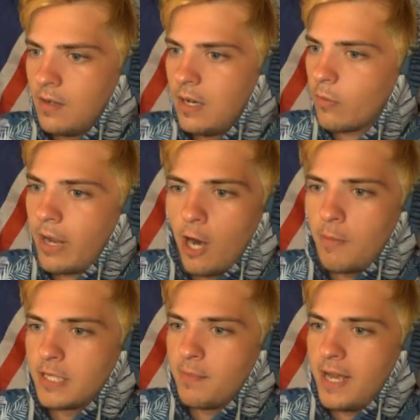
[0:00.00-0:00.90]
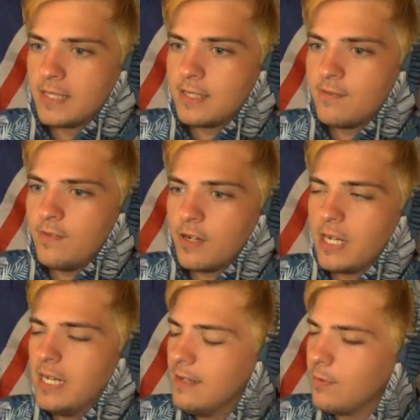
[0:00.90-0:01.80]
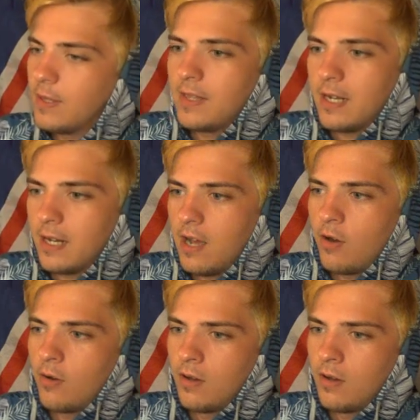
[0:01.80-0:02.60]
I don't care about the past. It's fucking everything now.